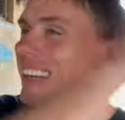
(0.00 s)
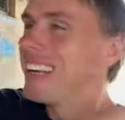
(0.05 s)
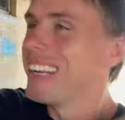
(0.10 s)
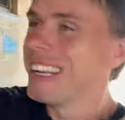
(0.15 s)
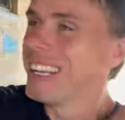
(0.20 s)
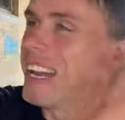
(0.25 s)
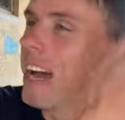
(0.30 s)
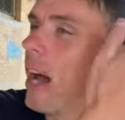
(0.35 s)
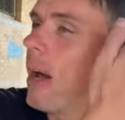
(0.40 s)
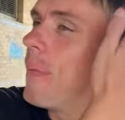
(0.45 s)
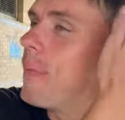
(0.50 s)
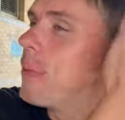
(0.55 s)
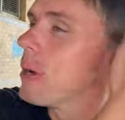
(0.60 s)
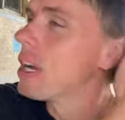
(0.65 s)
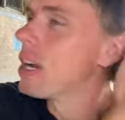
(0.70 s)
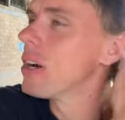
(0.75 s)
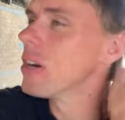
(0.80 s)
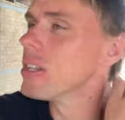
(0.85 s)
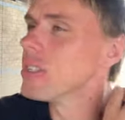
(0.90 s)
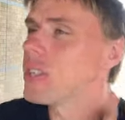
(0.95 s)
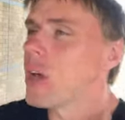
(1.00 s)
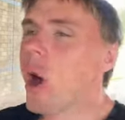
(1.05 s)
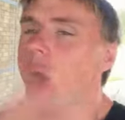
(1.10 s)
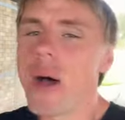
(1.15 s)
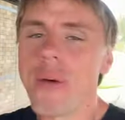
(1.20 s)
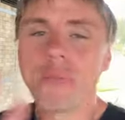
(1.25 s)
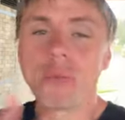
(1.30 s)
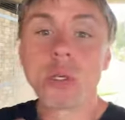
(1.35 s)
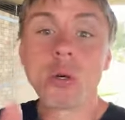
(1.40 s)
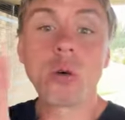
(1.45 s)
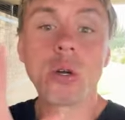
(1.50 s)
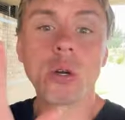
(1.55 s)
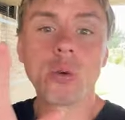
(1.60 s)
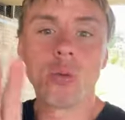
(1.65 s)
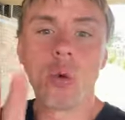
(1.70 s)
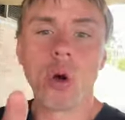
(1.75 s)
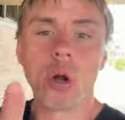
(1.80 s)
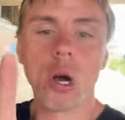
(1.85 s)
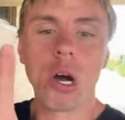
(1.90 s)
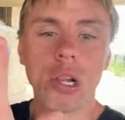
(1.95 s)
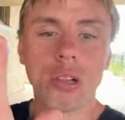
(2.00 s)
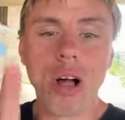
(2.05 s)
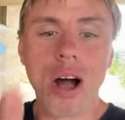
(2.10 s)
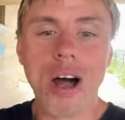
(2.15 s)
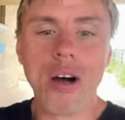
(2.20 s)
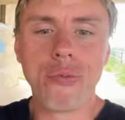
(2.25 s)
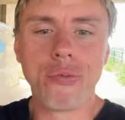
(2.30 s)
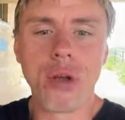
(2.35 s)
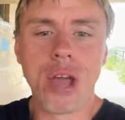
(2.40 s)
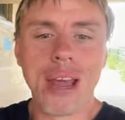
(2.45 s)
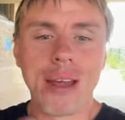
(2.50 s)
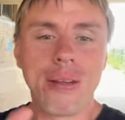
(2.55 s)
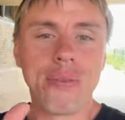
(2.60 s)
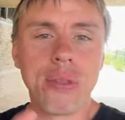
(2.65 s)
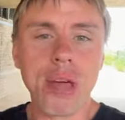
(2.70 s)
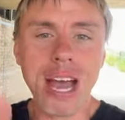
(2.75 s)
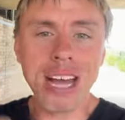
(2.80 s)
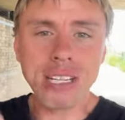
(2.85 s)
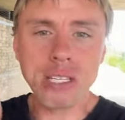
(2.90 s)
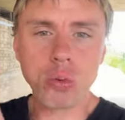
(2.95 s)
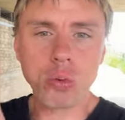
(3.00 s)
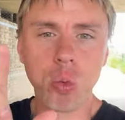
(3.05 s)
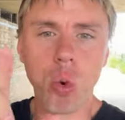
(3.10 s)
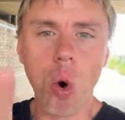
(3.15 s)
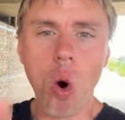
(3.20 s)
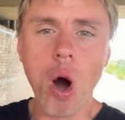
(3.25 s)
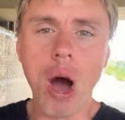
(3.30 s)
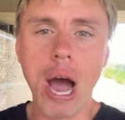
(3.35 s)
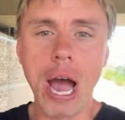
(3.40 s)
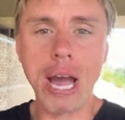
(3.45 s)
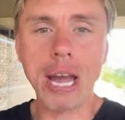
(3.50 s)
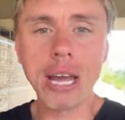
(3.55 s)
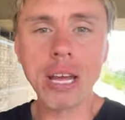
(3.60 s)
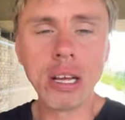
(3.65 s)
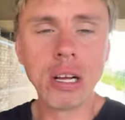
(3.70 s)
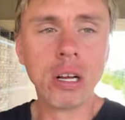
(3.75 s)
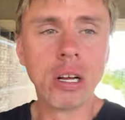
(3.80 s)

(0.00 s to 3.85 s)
You know, because I'm doing what I love, and that's why